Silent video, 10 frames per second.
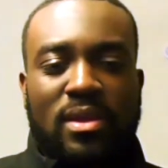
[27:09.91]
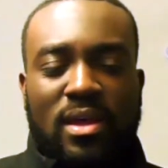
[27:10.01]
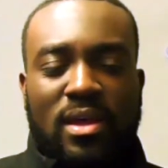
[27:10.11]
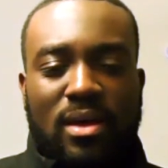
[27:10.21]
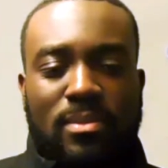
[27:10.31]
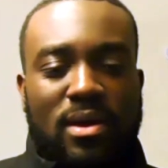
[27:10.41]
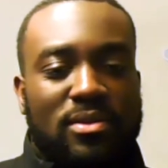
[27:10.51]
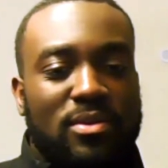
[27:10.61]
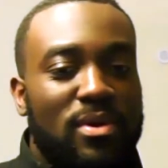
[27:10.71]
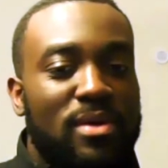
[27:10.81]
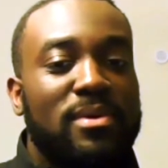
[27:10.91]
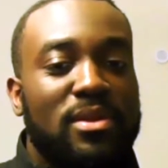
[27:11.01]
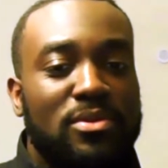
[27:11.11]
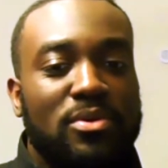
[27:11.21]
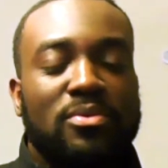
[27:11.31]
I don't know what I'm going to
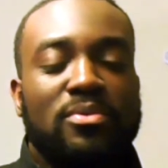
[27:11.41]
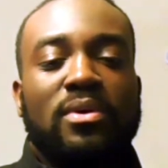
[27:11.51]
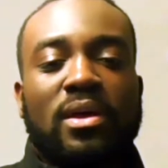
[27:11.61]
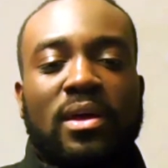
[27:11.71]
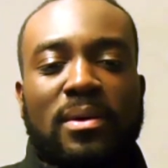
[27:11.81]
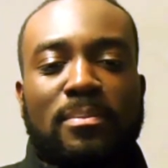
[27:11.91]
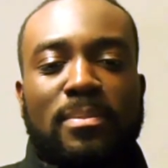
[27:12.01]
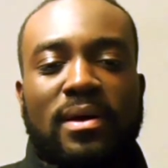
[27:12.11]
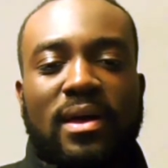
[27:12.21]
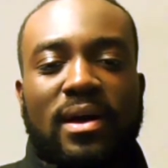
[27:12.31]
do, but